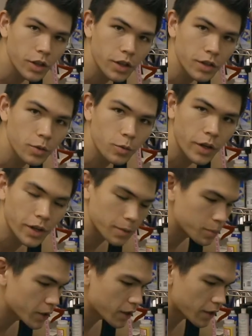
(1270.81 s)
cutting away,
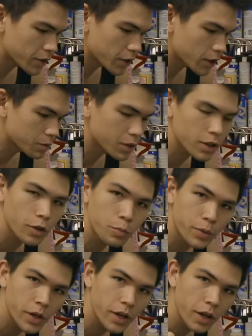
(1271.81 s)
but I think I'm gonna go
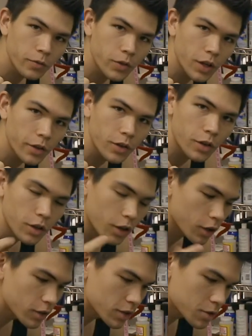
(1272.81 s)
print off another
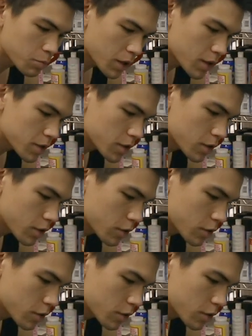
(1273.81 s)
AKALI's mask